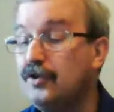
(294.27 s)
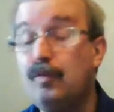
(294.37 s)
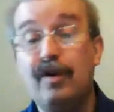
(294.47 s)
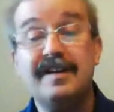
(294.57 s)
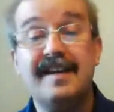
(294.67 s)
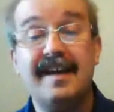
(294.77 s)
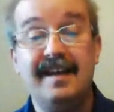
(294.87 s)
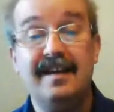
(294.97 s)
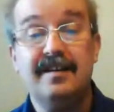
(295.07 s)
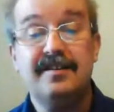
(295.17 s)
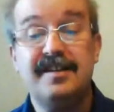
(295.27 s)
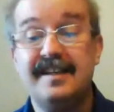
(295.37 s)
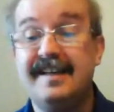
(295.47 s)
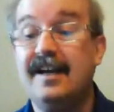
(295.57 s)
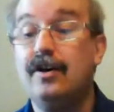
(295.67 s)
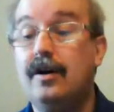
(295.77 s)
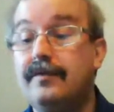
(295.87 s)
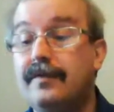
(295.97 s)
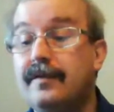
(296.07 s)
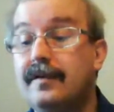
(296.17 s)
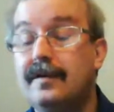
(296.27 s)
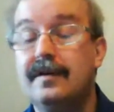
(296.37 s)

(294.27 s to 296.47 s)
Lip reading: So what a day to kick off.